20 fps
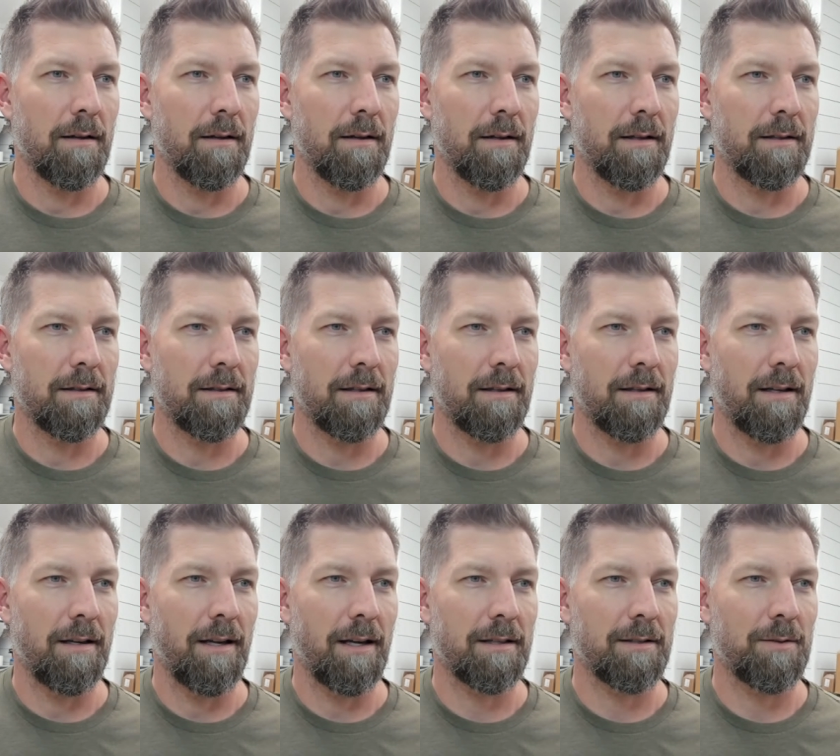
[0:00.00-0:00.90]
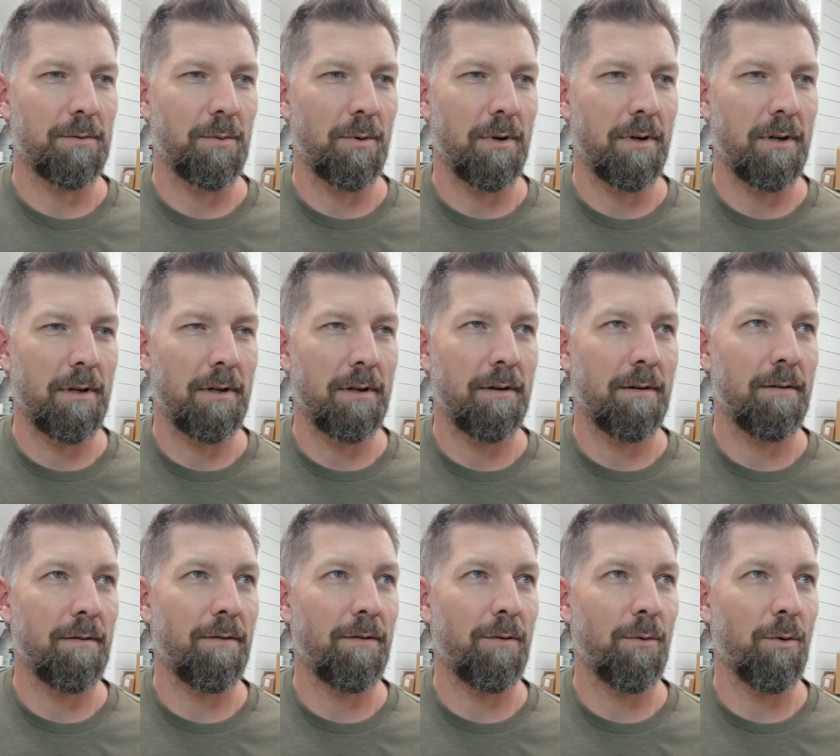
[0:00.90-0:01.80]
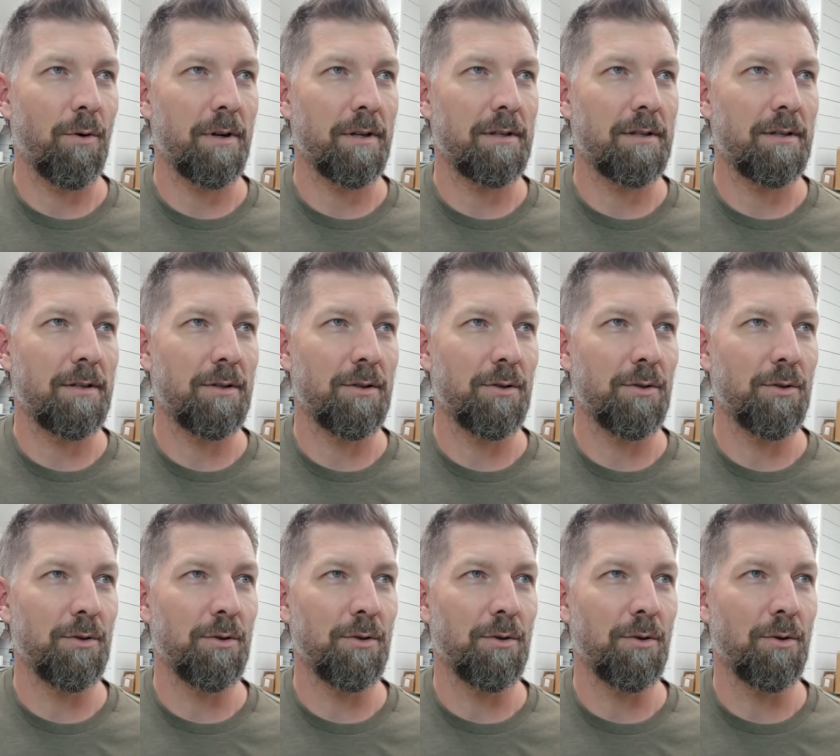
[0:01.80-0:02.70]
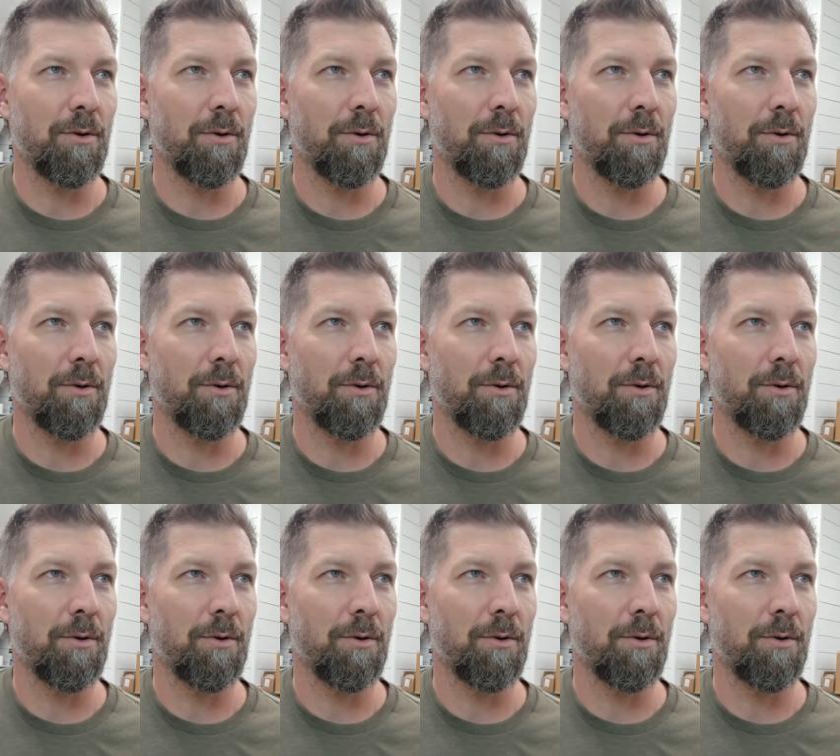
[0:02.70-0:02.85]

Let's get the next one. 42.